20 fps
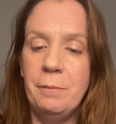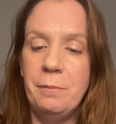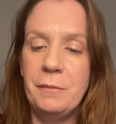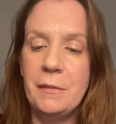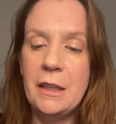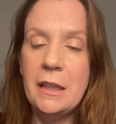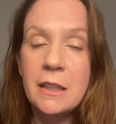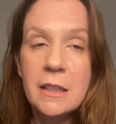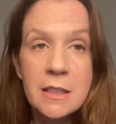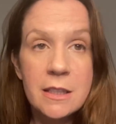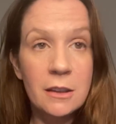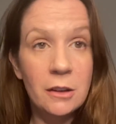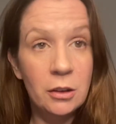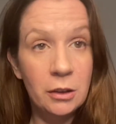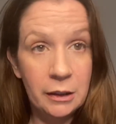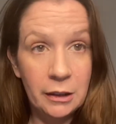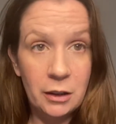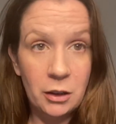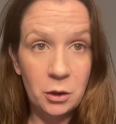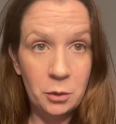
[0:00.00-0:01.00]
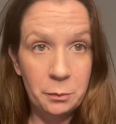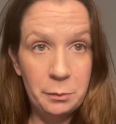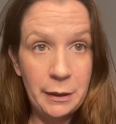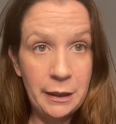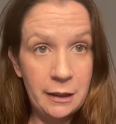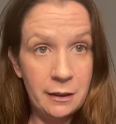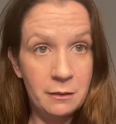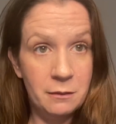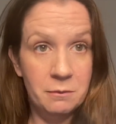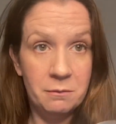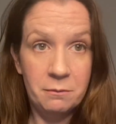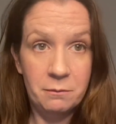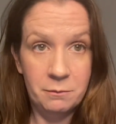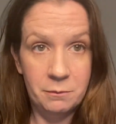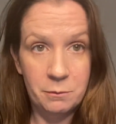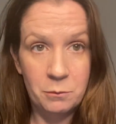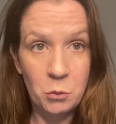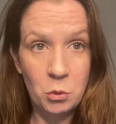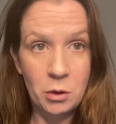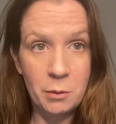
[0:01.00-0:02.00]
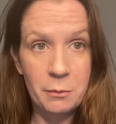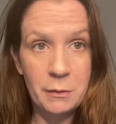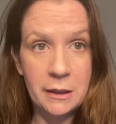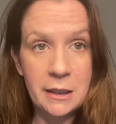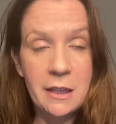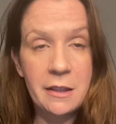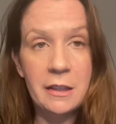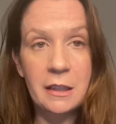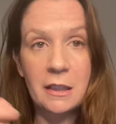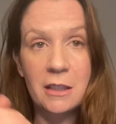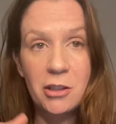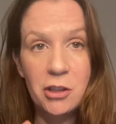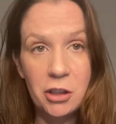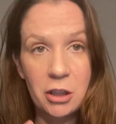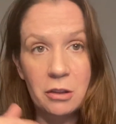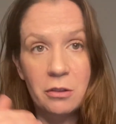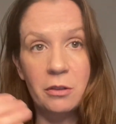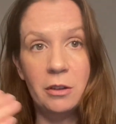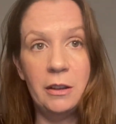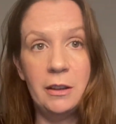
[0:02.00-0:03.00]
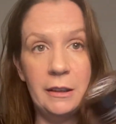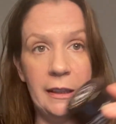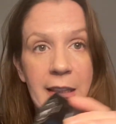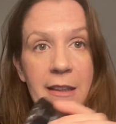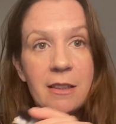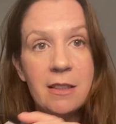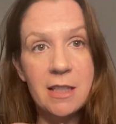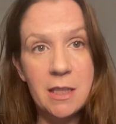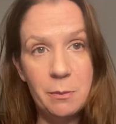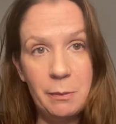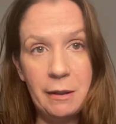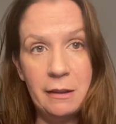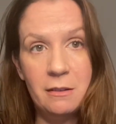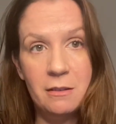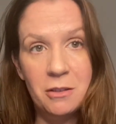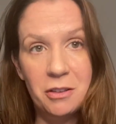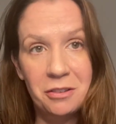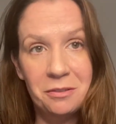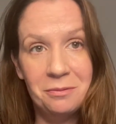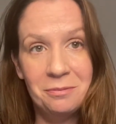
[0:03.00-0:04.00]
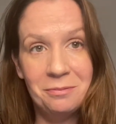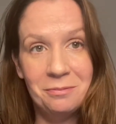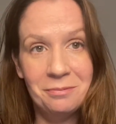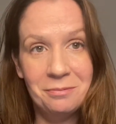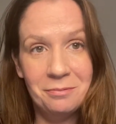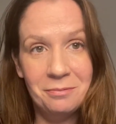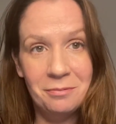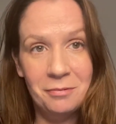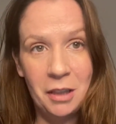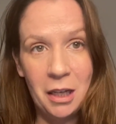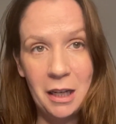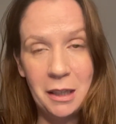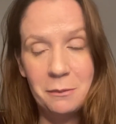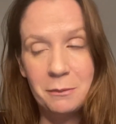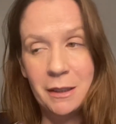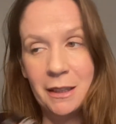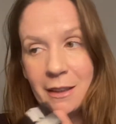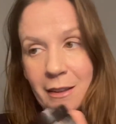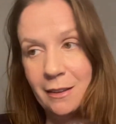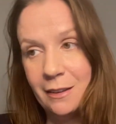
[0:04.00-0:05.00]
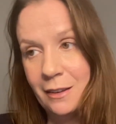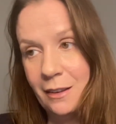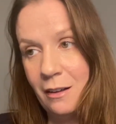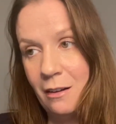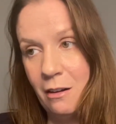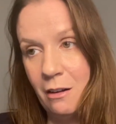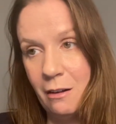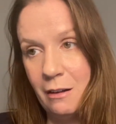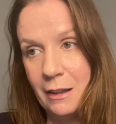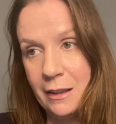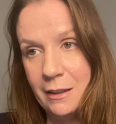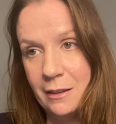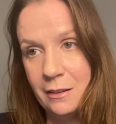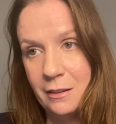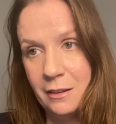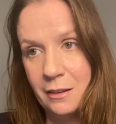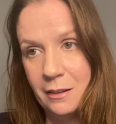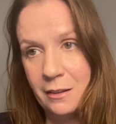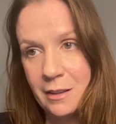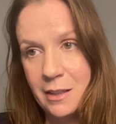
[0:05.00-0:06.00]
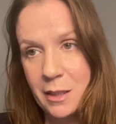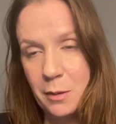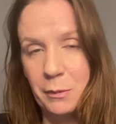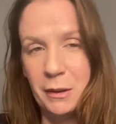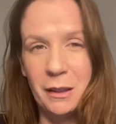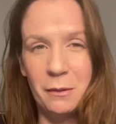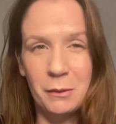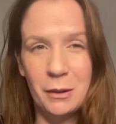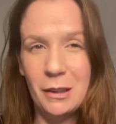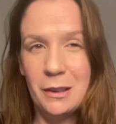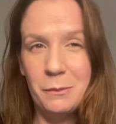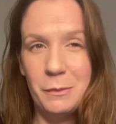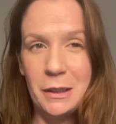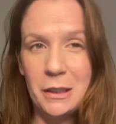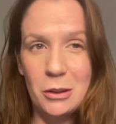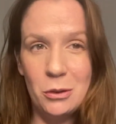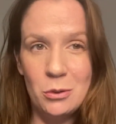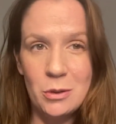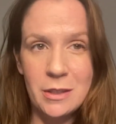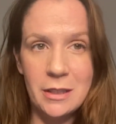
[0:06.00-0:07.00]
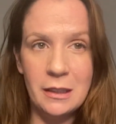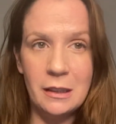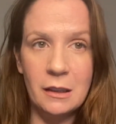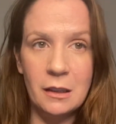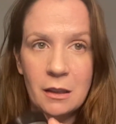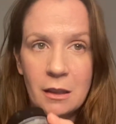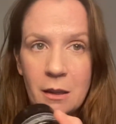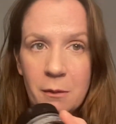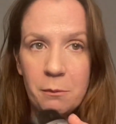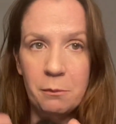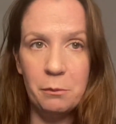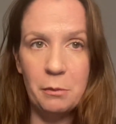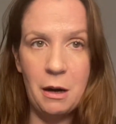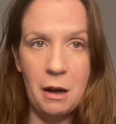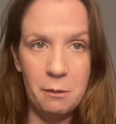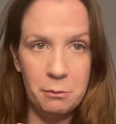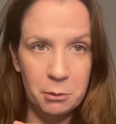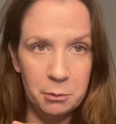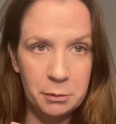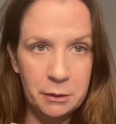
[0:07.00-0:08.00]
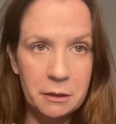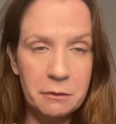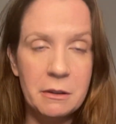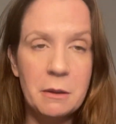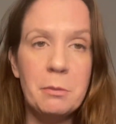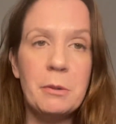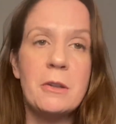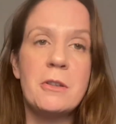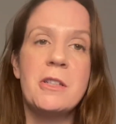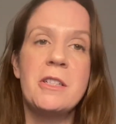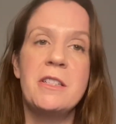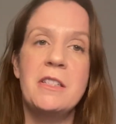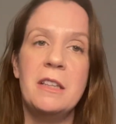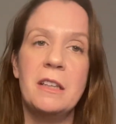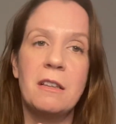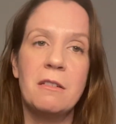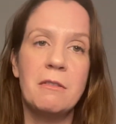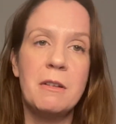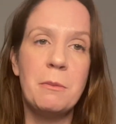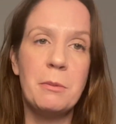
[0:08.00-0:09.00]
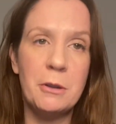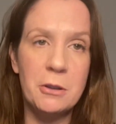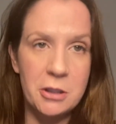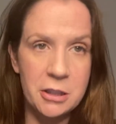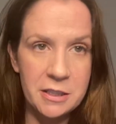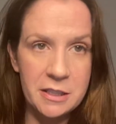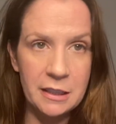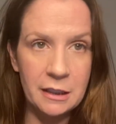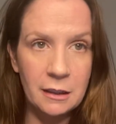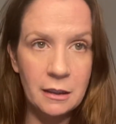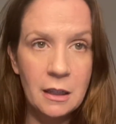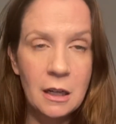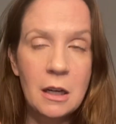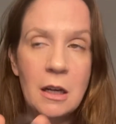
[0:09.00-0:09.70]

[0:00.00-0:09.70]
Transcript: It is a little bit more money than I generally like to spend. I mean, on something I'm going to be using and then probably repurchasing.